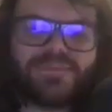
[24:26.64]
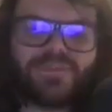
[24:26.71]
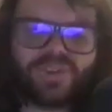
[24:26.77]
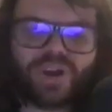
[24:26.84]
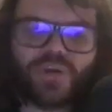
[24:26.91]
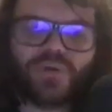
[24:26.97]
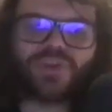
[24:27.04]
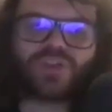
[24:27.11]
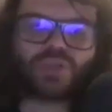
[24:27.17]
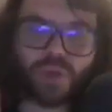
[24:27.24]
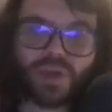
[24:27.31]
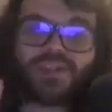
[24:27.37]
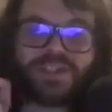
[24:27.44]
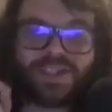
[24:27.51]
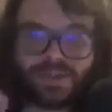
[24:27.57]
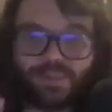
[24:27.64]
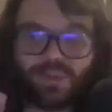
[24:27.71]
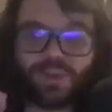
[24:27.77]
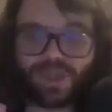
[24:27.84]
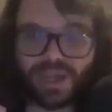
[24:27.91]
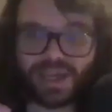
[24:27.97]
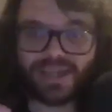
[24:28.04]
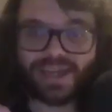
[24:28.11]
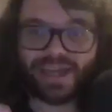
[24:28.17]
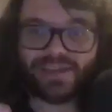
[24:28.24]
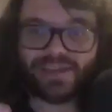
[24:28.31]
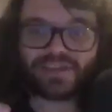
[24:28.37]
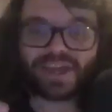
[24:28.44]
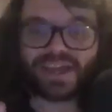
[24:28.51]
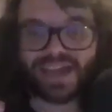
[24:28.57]
thrown 20 or more
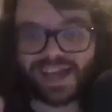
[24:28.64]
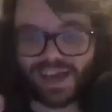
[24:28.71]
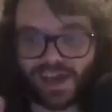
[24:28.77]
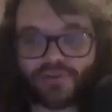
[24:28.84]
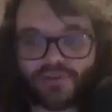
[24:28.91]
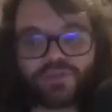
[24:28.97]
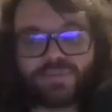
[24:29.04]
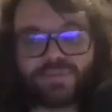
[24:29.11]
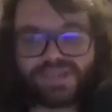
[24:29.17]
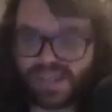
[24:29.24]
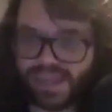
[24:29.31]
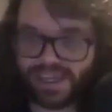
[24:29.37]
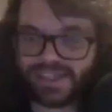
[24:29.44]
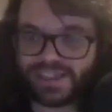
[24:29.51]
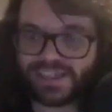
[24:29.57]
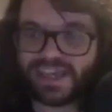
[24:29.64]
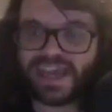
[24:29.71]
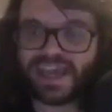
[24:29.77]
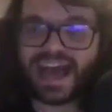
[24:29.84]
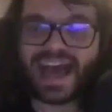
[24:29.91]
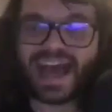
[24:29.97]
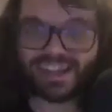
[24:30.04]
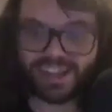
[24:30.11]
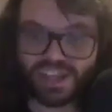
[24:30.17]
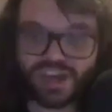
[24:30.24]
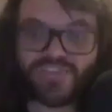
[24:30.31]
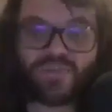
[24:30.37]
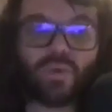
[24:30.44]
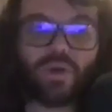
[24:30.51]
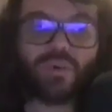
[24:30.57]
lineouts and hit 100%. And the
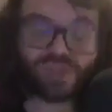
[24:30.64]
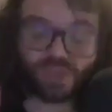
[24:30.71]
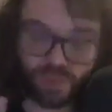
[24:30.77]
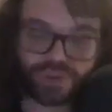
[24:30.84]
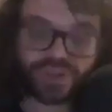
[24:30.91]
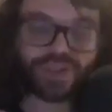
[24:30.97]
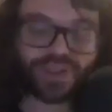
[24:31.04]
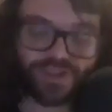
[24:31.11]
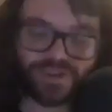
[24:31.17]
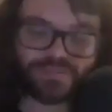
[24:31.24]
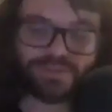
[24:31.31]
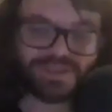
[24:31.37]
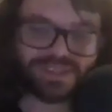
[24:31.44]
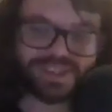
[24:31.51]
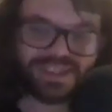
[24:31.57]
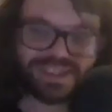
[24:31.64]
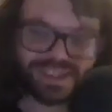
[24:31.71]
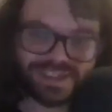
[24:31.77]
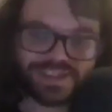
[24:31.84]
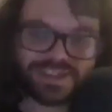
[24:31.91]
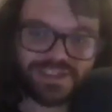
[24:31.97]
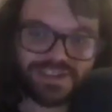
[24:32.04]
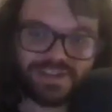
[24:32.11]
other one was also the Ospreys this season.